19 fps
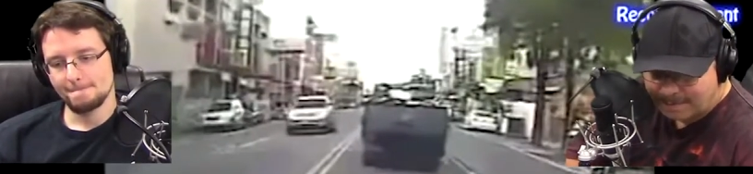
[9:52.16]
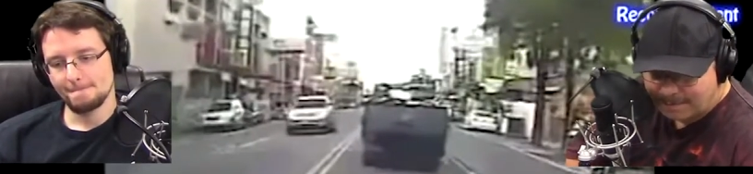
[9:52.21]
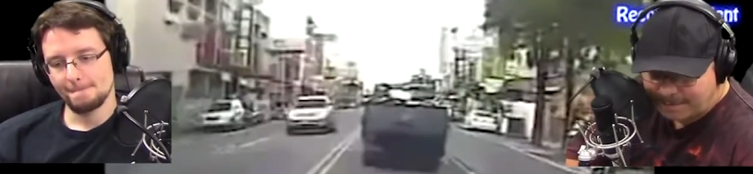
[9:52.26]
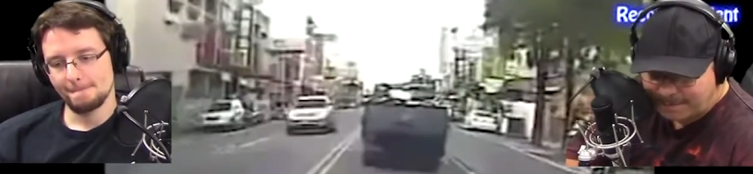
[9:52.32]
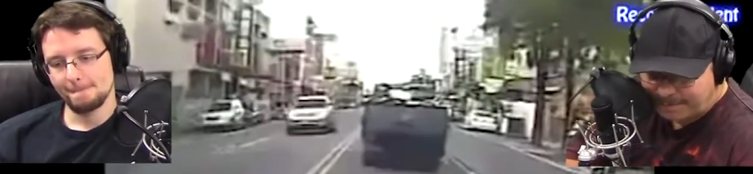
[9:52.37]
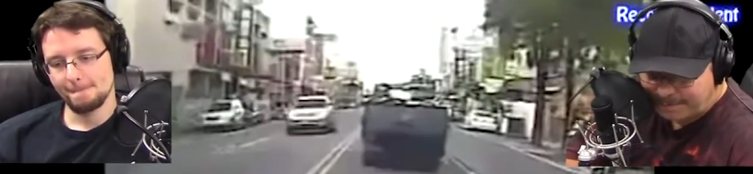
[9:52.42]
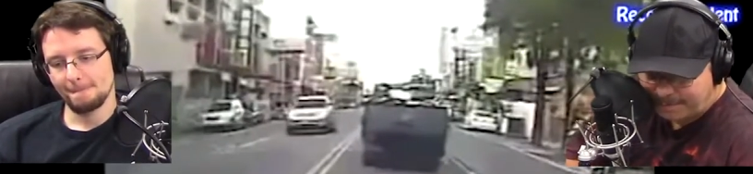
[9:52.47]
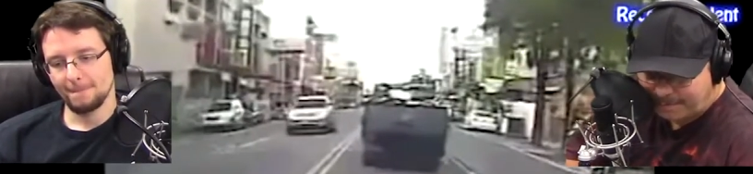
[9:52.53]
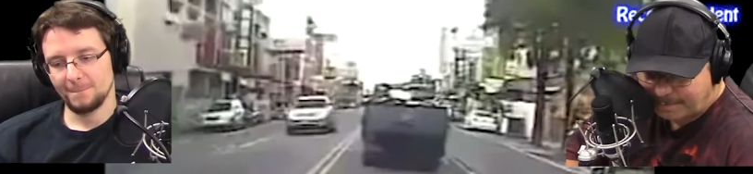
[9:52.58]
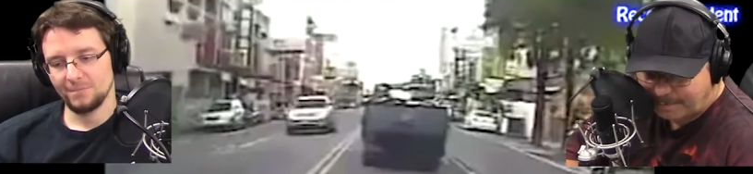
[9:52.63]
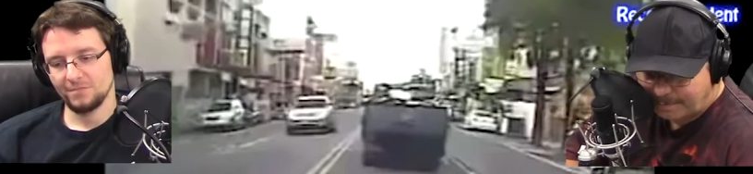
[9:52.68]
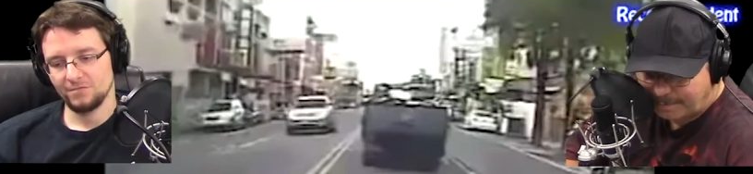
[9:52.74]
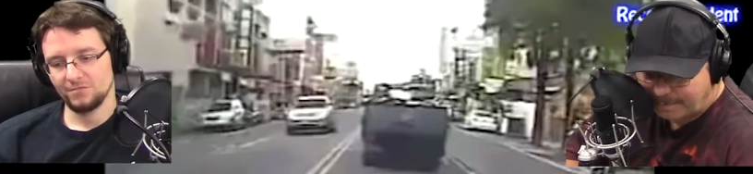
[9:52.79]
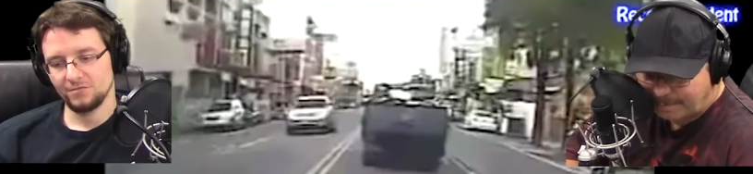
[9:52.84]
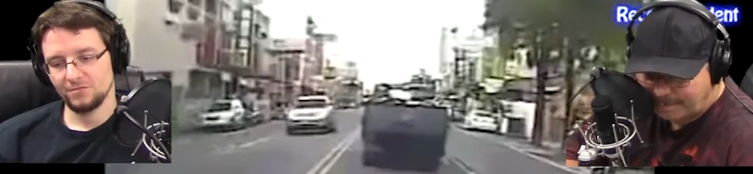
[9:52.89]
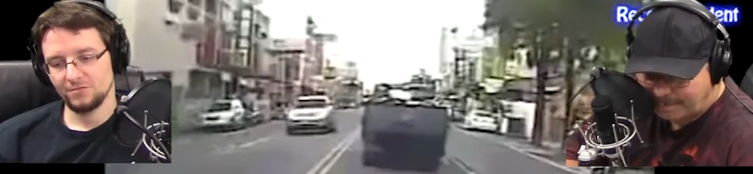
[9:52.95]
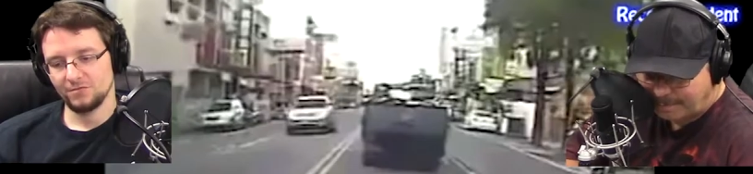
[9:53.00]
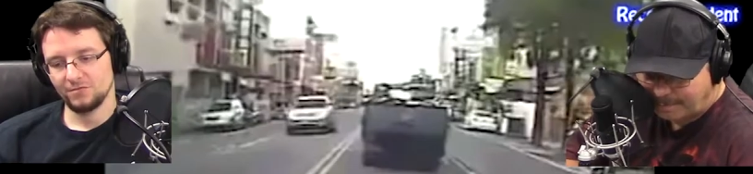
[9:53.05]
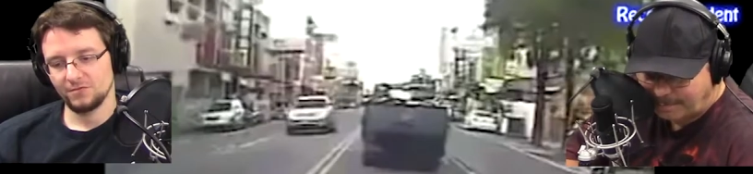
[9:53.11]

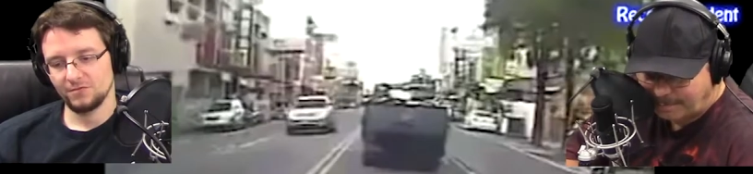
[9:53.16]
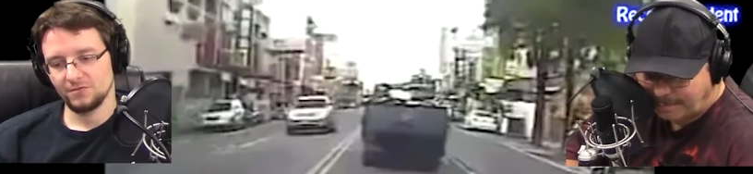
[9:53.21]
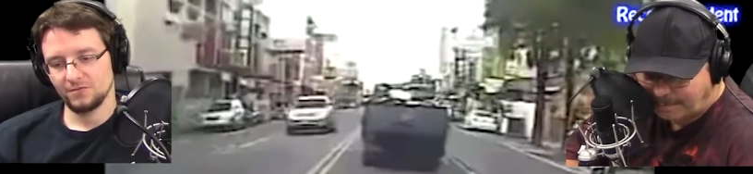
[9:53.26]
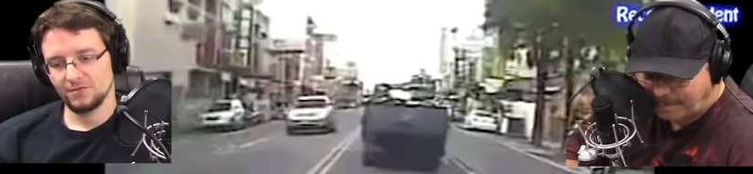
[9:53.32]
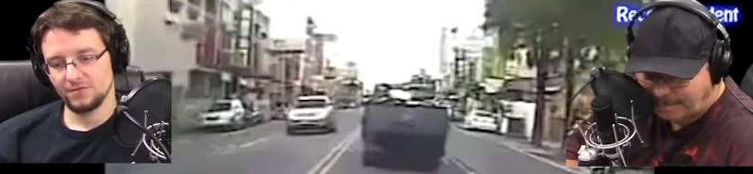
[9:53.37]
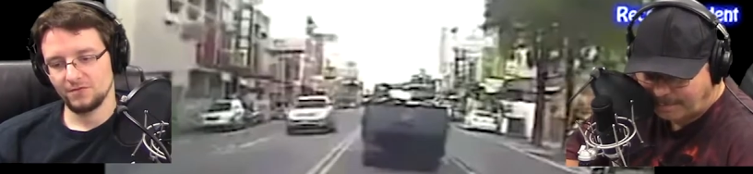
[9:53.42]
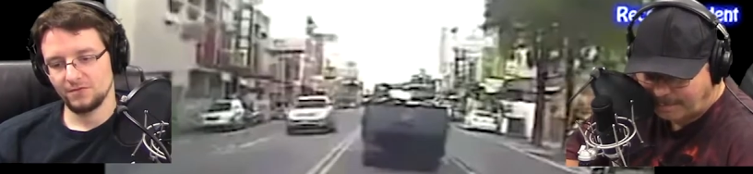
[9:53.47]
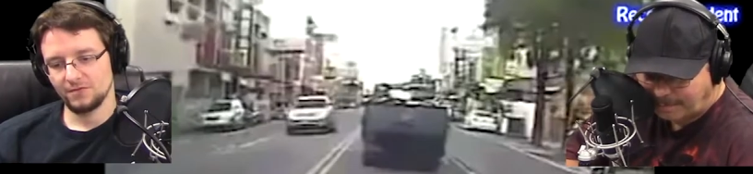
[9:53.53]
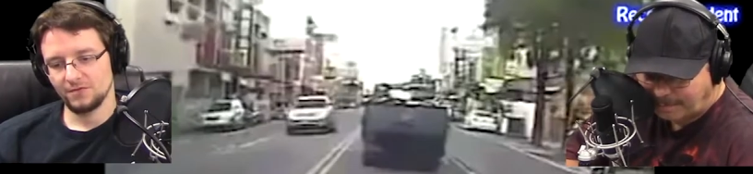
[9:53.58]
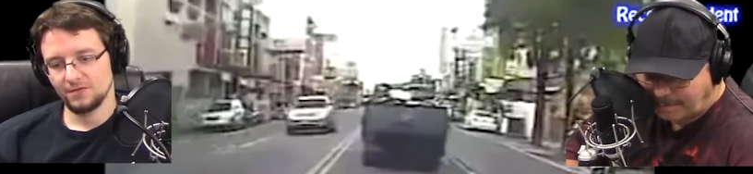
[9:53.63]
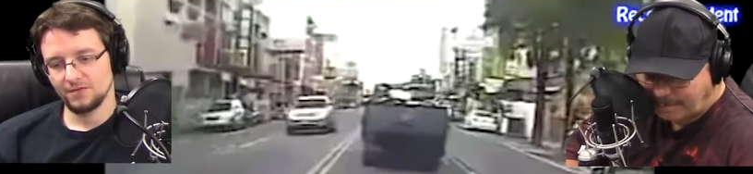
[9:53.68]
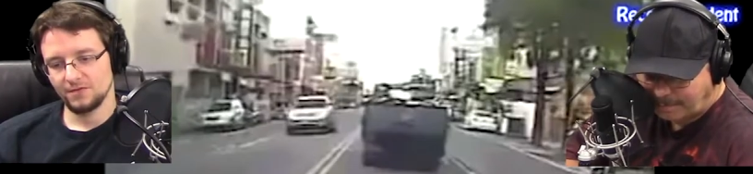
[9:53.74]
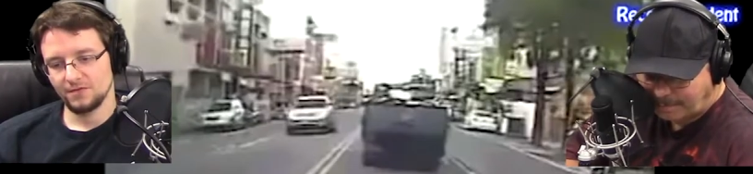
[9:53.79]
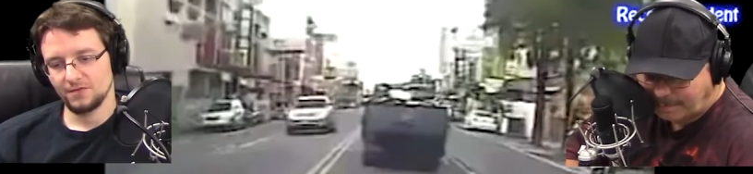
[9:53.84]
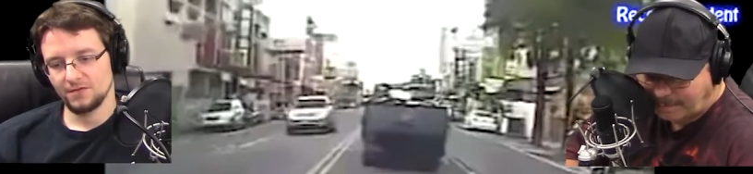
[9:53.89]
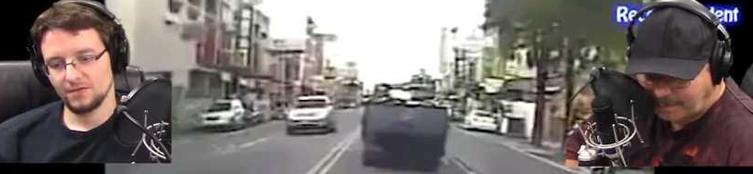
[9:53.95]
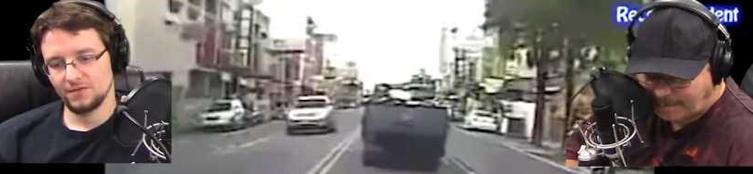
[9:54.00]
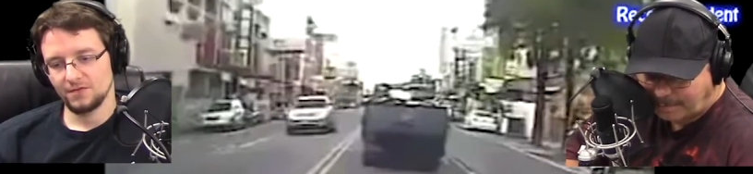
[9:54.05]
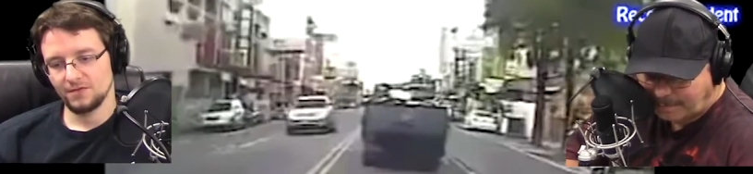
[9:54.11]

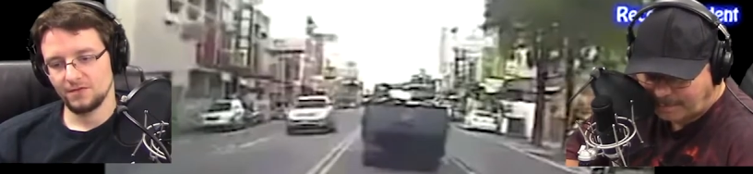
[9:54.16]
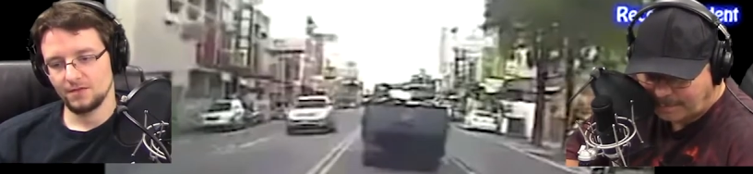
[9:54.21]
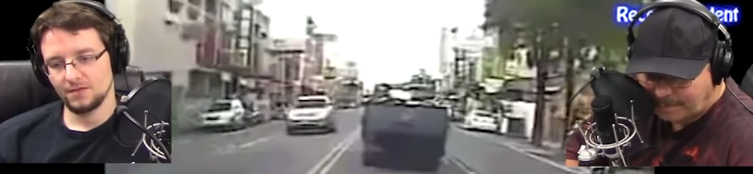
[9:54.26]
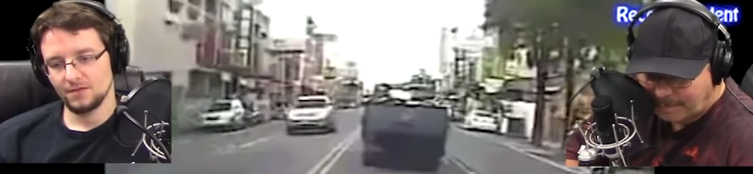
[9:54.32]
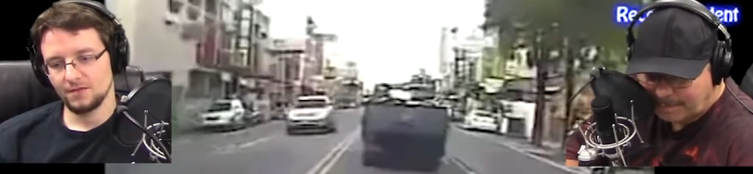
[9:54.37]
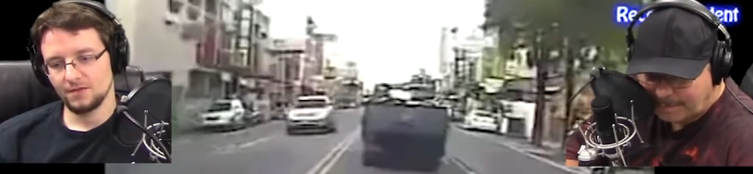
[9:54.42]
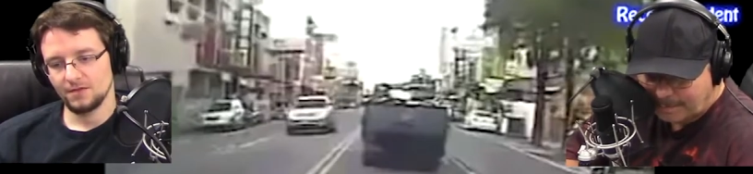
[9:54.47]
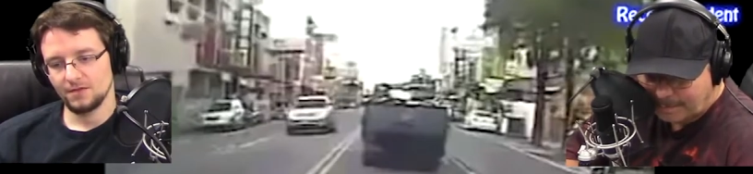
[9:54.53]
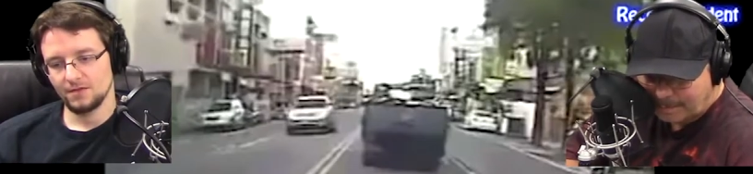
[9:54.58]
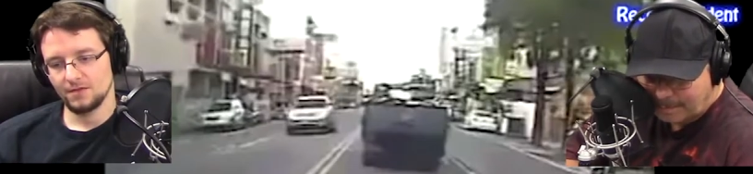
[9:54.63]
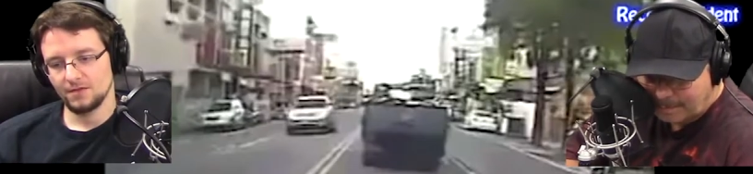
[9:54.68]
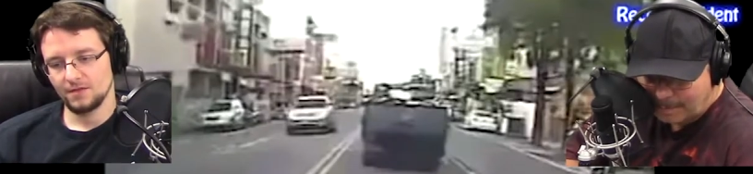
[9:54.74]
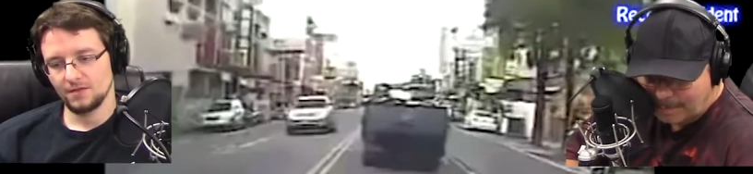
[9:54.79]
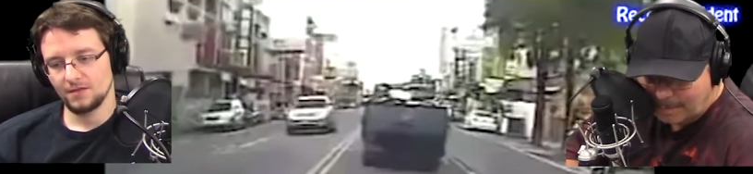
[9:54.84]
No one is speaking in this clip.